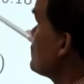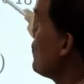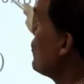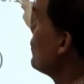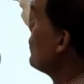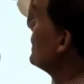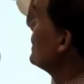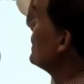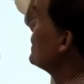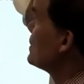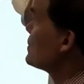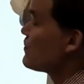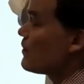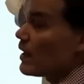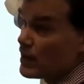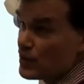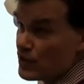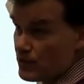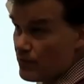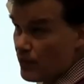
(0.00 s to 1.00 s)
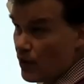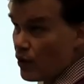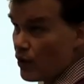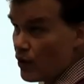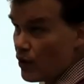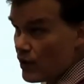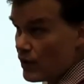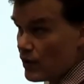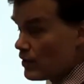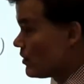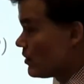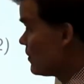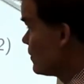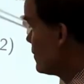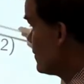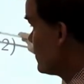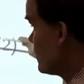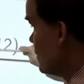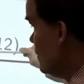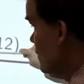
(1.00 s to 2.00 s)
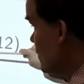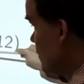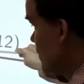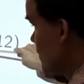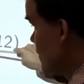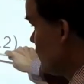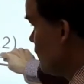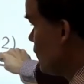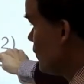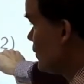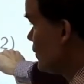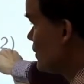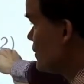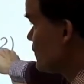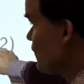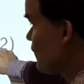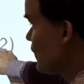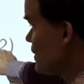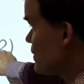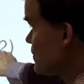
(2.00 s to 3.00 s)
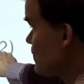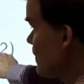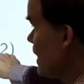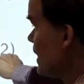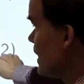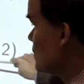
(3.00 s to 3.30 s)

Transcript: by solving this once more for these fixed